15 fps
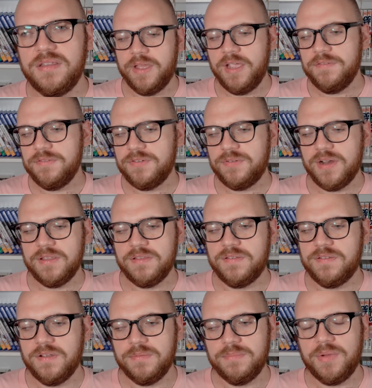I have tried
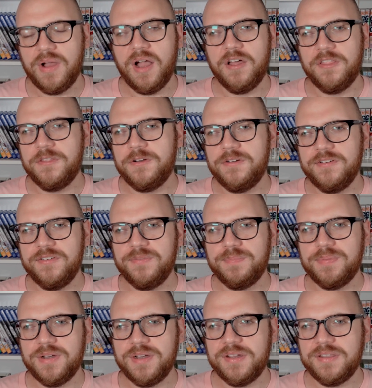some others,
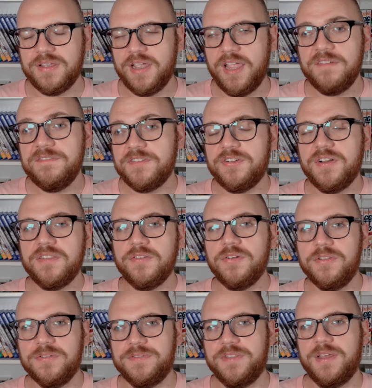but I haven't tried
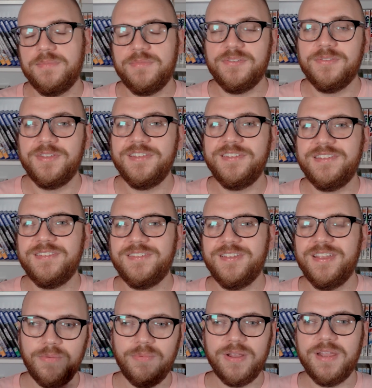all of them. So this is
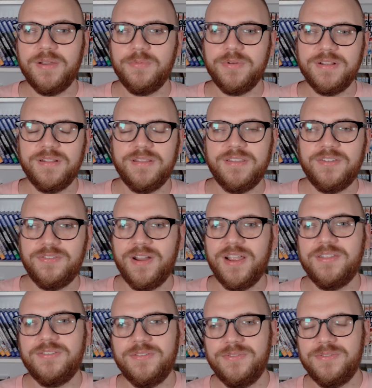what I will try
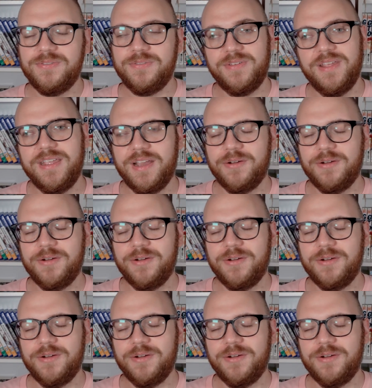to do today.